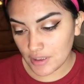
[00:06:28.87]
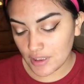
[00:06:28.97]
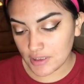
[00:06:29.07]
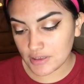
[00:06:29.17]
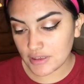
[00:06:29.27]

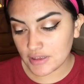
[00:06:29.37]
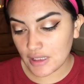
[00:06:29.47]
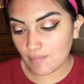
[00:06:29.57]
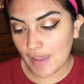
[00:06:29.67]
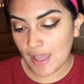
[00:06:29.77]
It's the
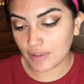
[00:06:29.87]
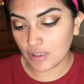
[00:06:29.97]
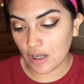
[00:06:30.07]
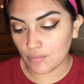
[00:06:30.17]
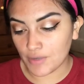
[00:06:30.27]
Stay Matte
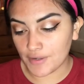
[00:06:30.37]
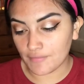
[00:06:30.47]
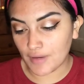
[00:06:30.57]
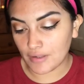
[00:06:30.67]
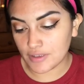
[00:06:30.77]
Longwear
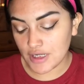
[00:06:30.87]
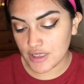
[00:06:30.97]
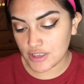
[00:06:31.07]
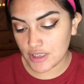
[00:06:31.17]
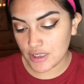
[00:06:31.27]

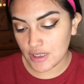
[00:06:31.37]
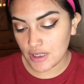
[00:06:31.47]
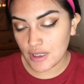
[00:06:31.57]
foundation,